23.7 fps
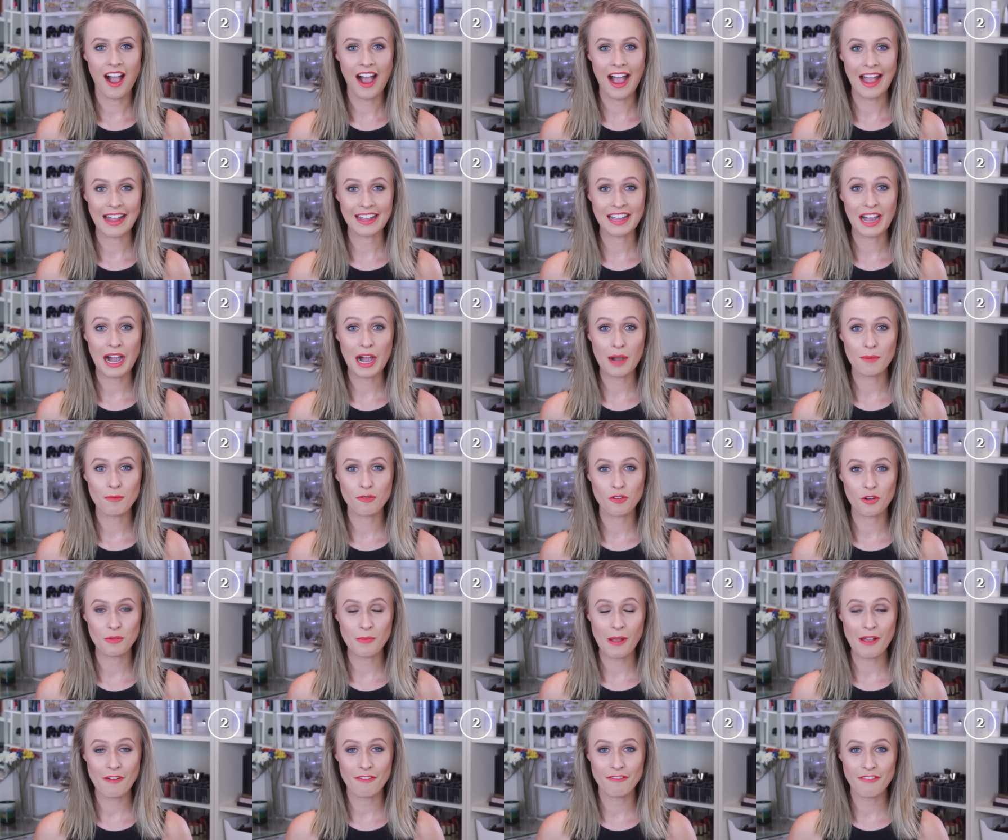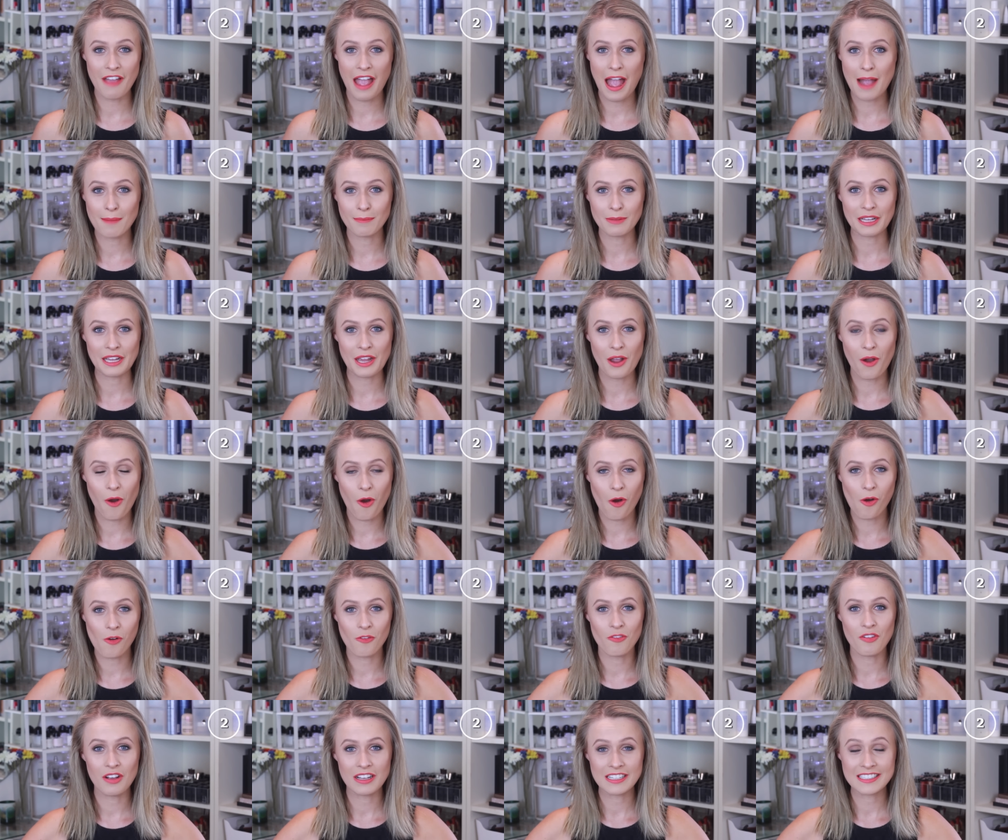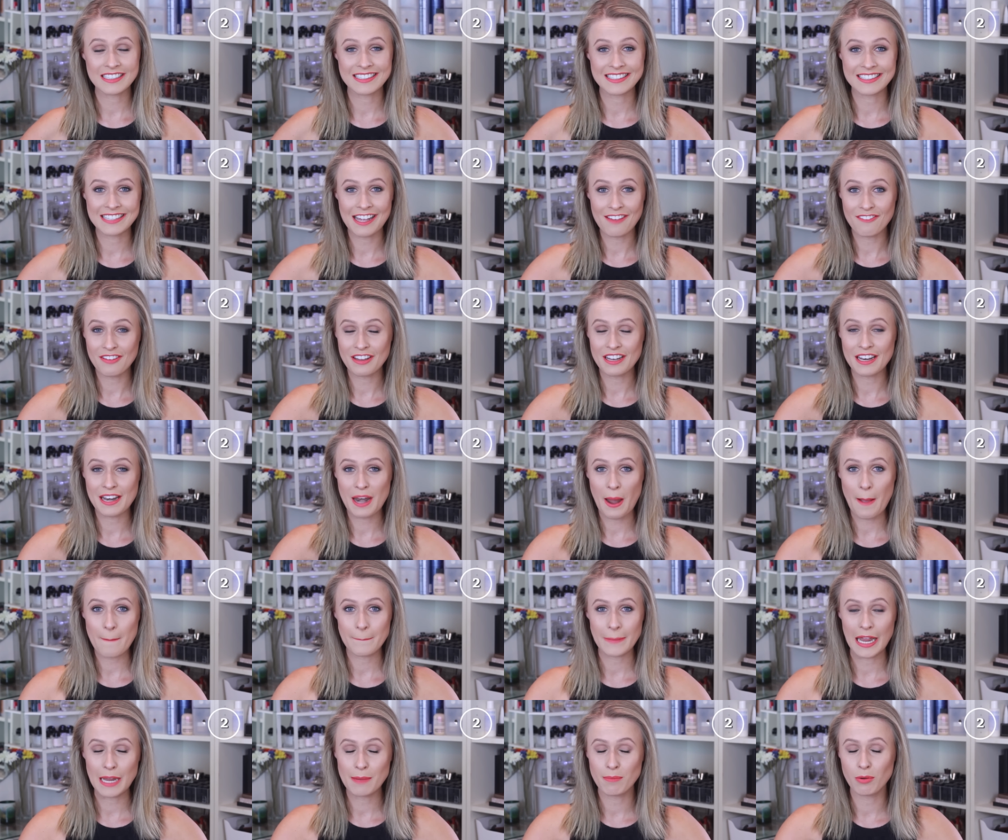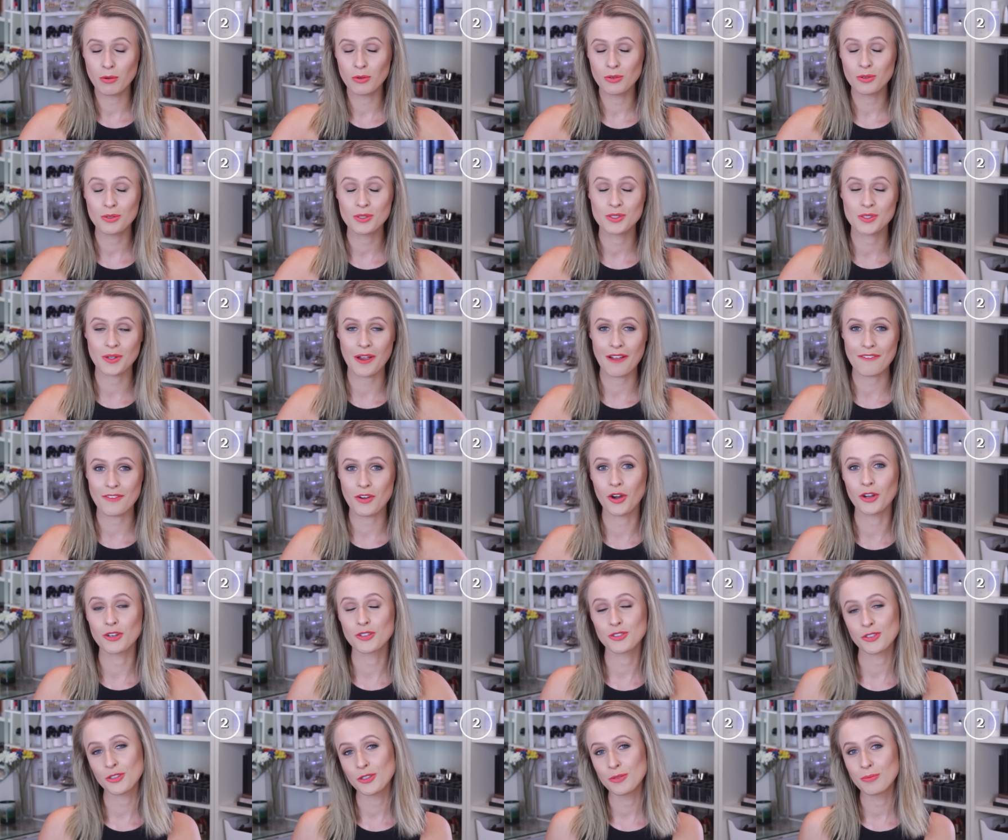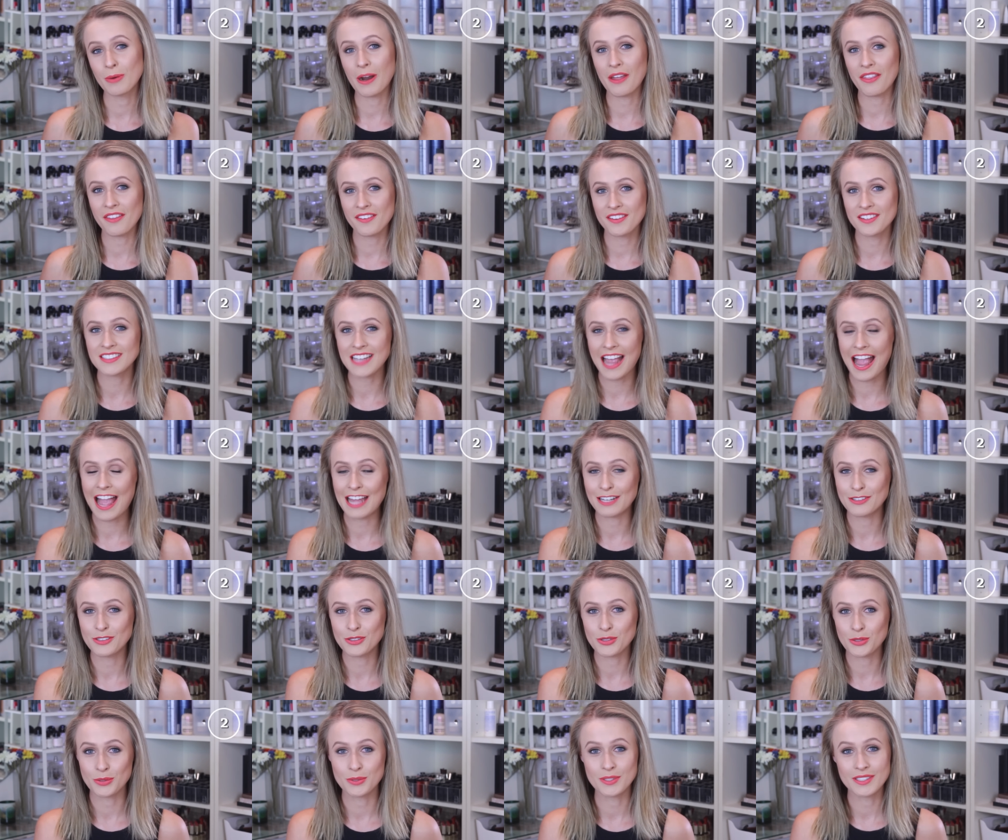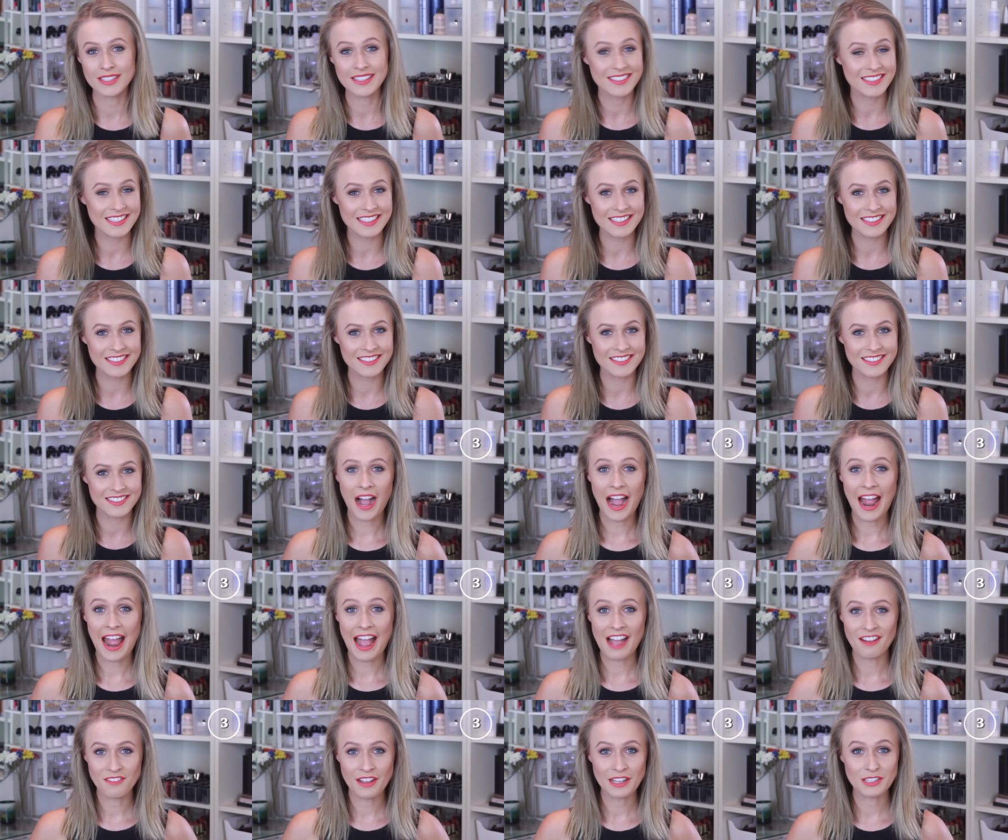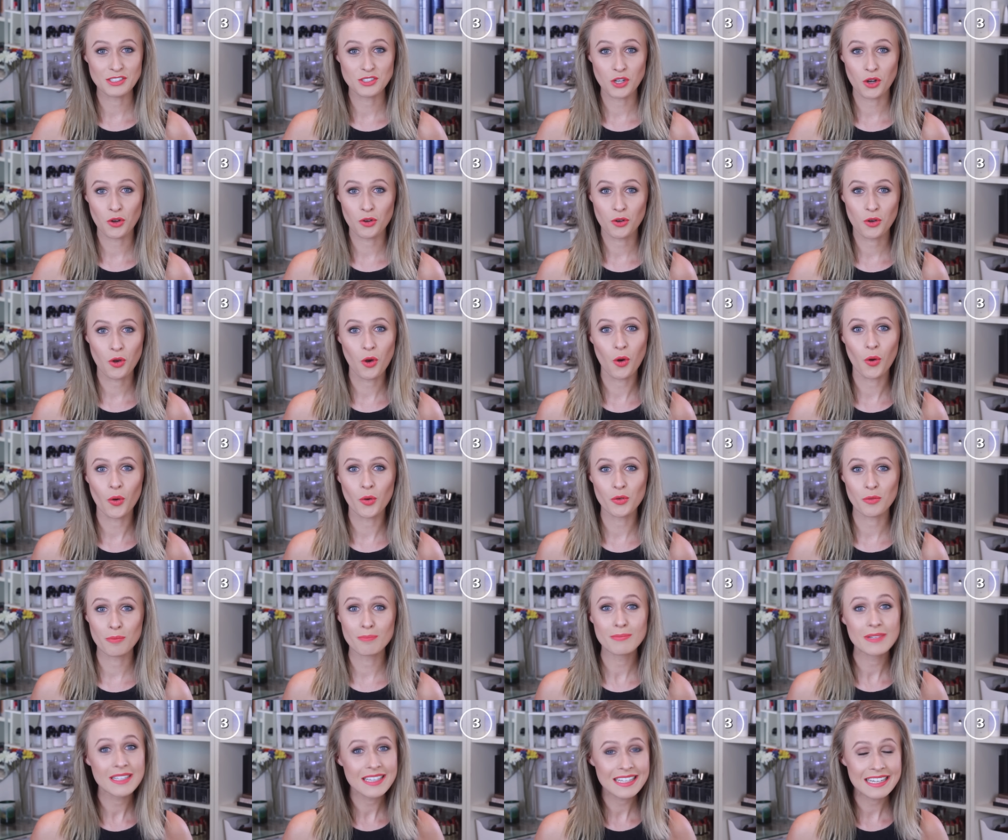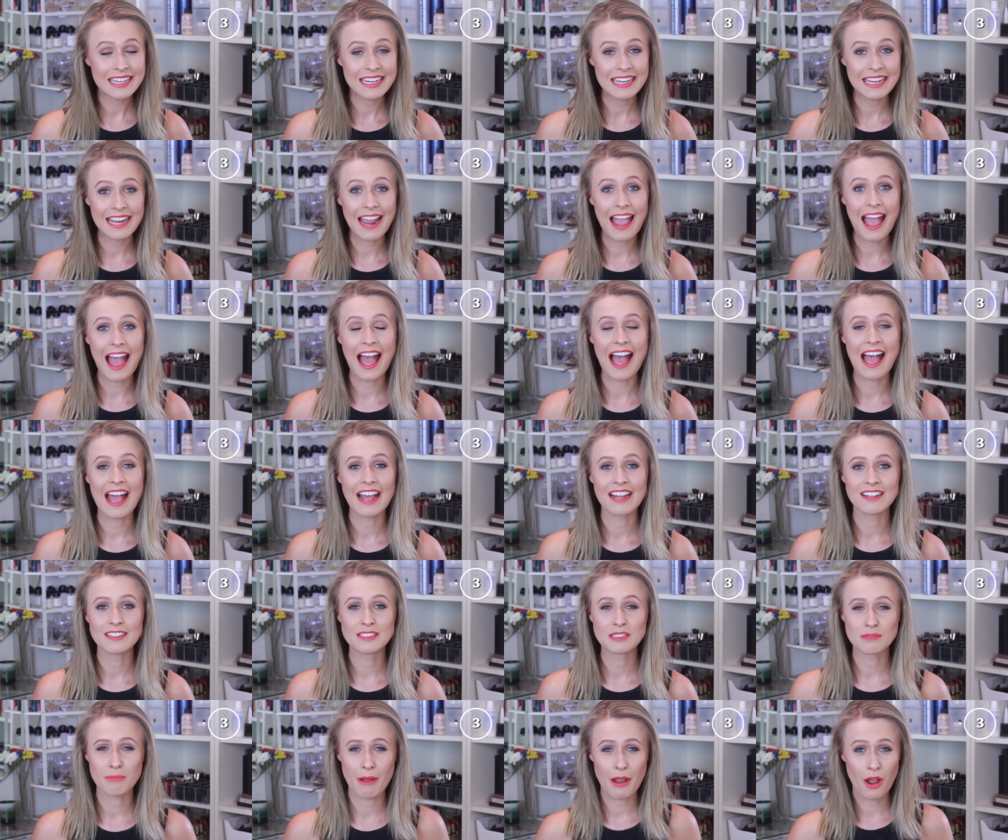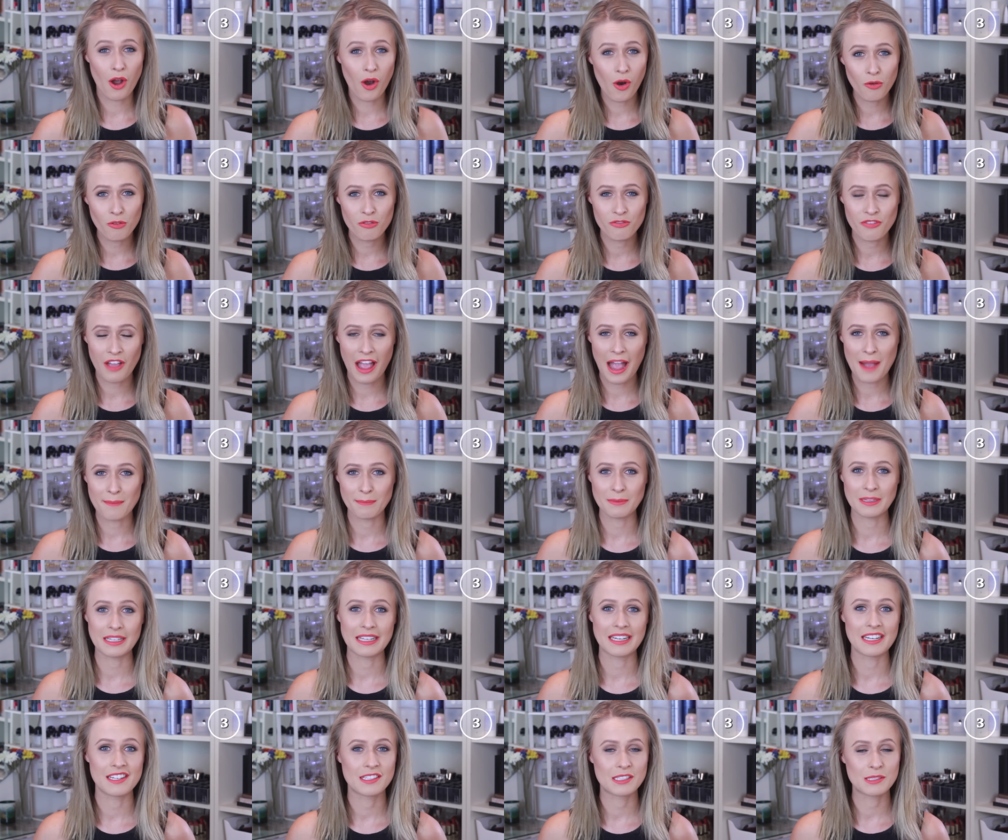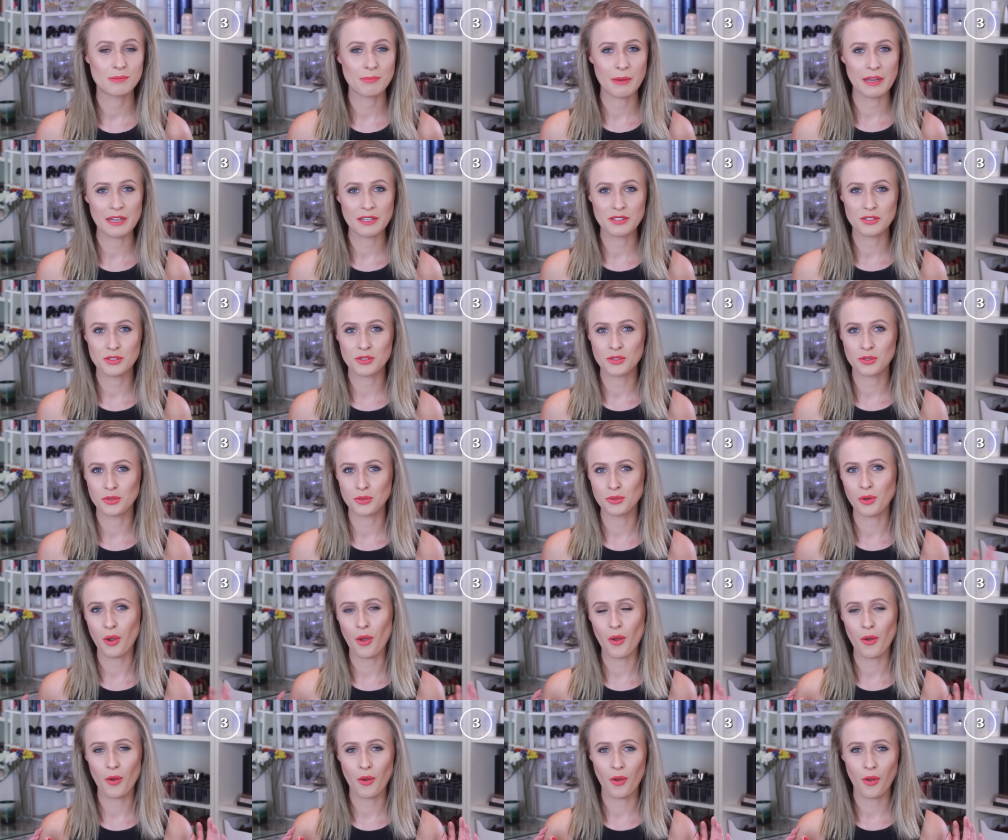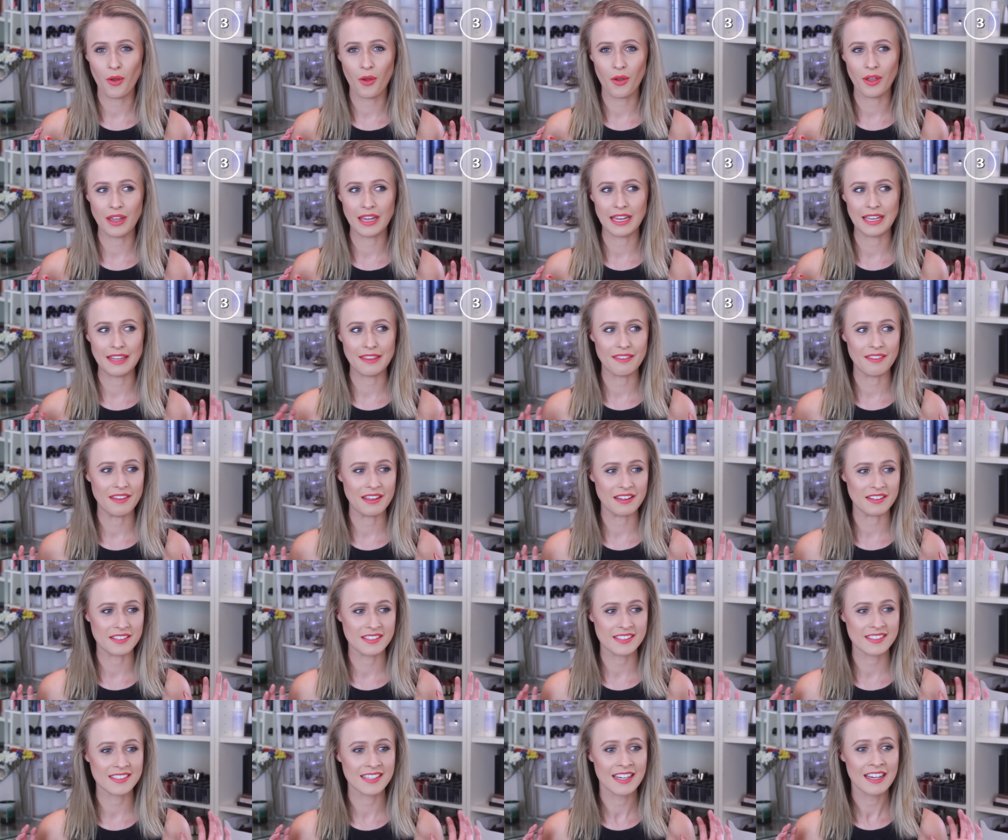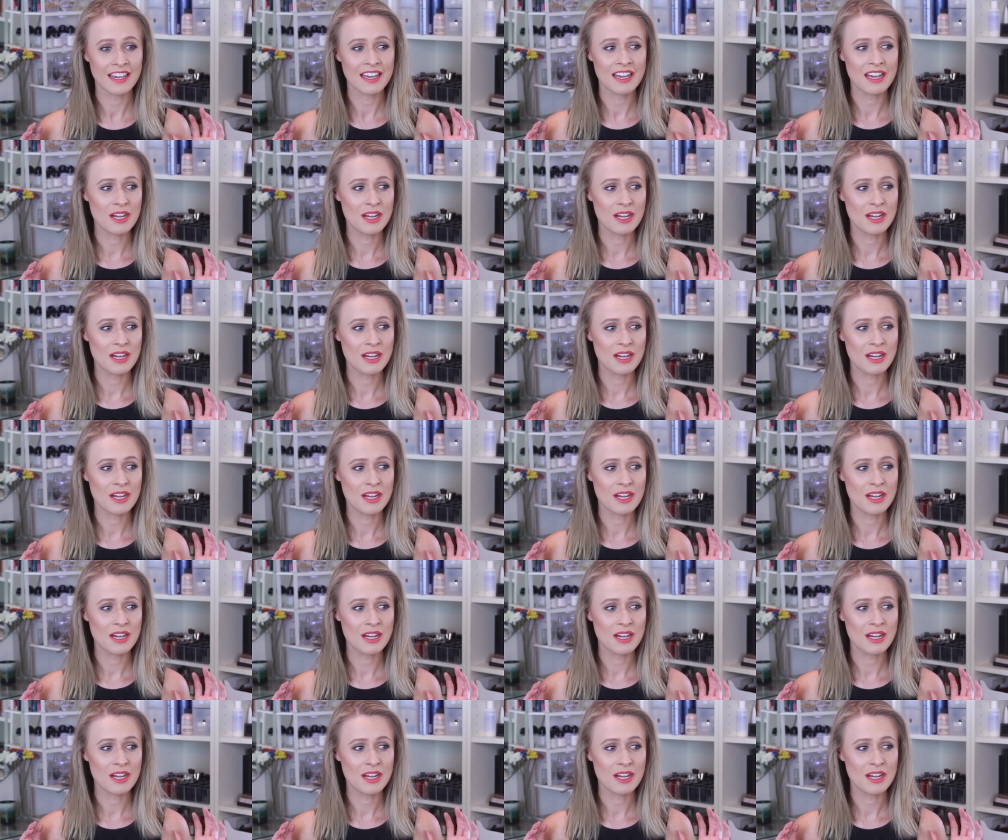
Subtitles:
I come from a family of 7 people, so I've got 2 brothers and 2 sisters. I have a dog called Millie, and my whole family speaks to her in this